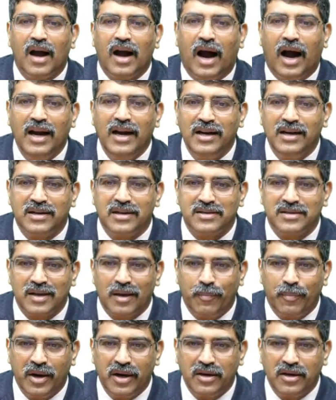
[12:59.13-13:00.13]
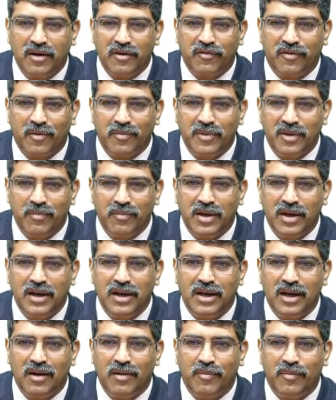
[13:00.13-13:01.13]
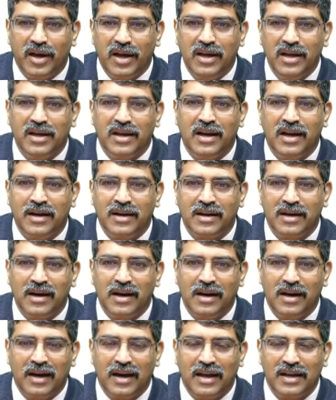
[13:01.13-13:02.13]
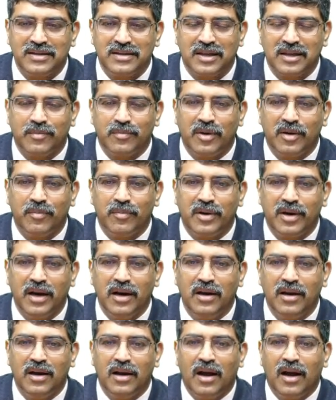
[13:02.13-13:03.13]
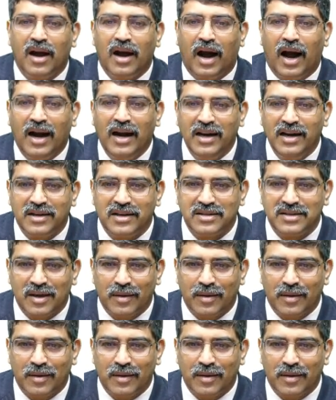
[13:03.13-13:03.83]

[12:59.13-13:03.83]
And it is separated from the media by internal elastic membrane and it is